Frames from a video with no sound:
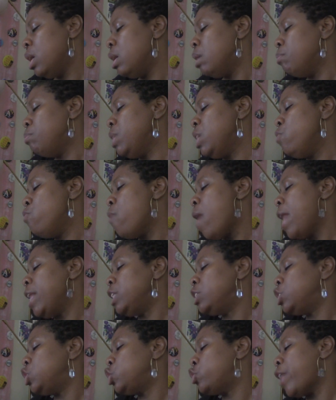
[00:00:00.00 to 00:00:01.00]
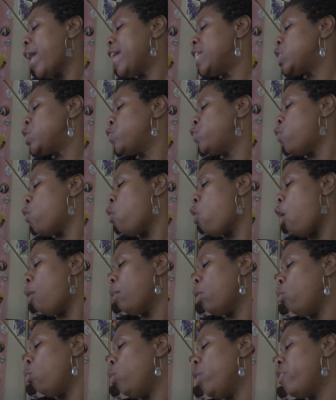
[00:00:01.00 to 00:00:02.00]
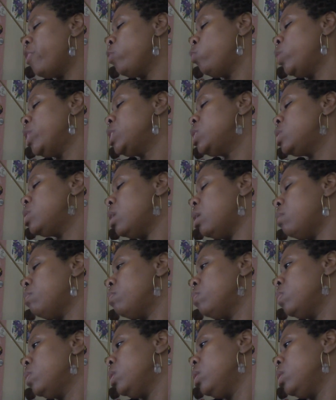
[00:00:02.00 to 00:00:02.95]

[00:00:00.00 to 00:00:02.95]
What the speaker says: Be ready to transform with wisdom.